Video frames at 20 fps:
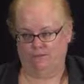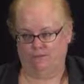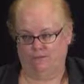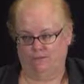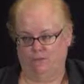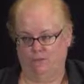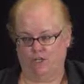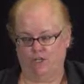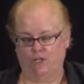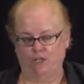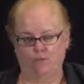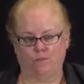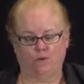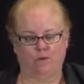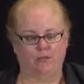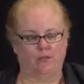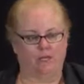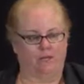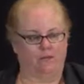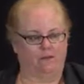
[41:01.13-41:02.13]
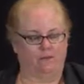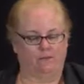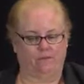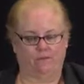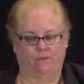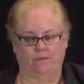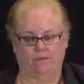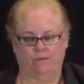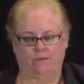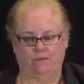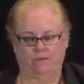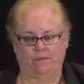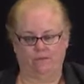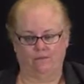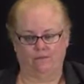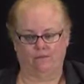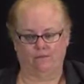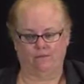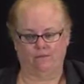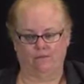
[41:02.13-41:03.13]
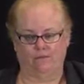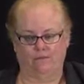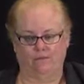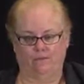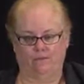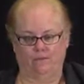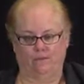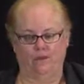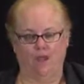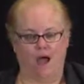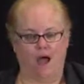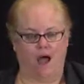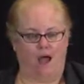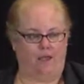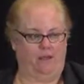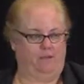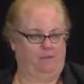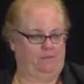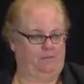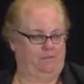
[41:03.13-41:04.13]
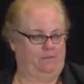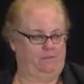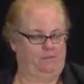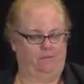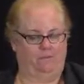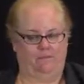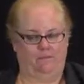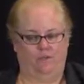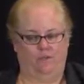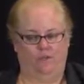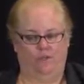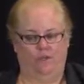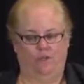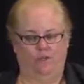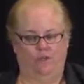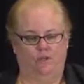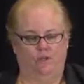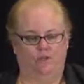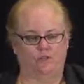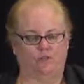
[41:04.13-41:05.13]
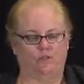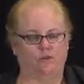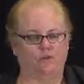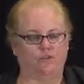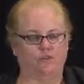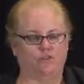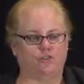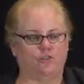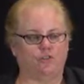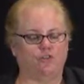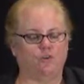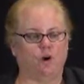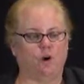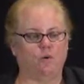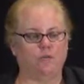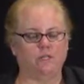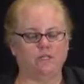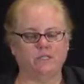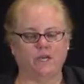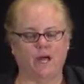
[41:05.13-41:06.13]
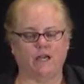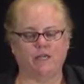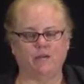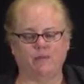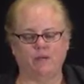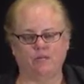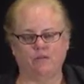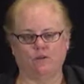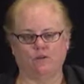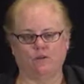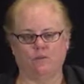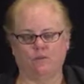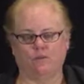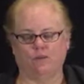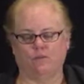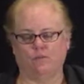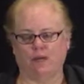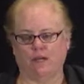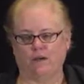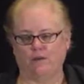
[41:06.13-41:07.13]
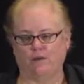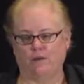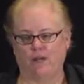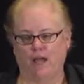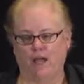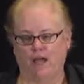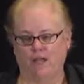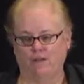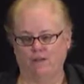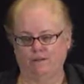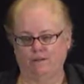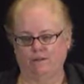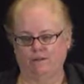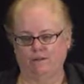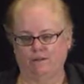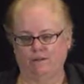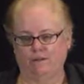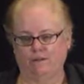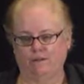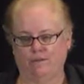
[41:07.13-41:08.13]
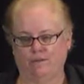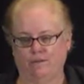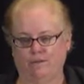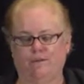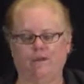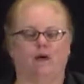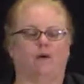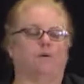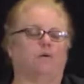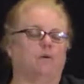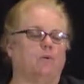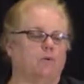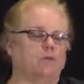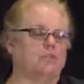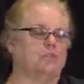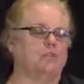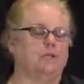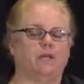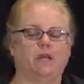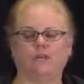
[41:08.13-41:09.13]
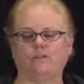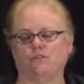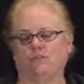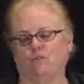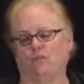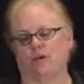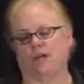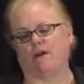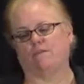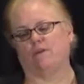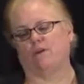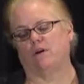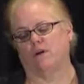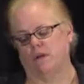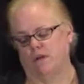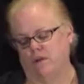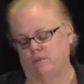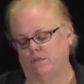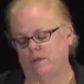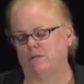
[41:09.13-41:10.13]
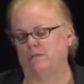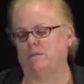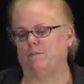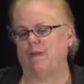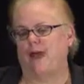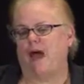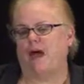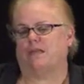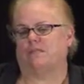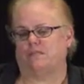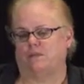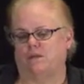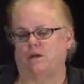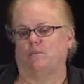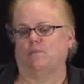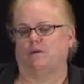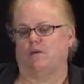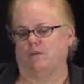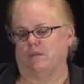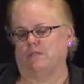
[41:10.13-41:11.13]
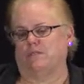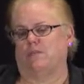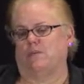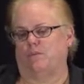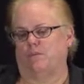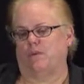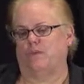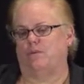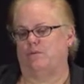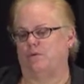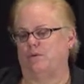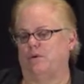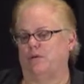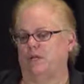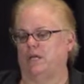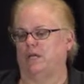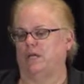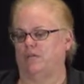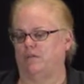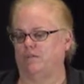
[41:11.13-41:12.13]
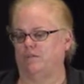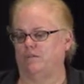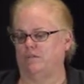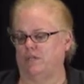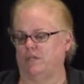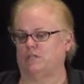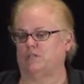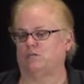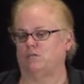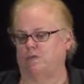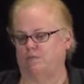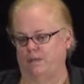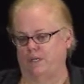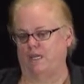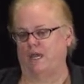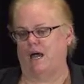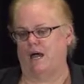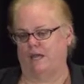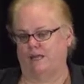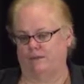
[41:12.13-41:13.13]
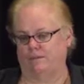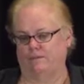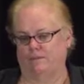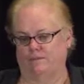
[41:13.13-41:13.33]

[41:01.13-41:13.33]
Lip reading: What can you put in? 9. So should you only document in your clinical record 9? No, of course you'd enter whatever. But the max number is that we can put in for this would be 9,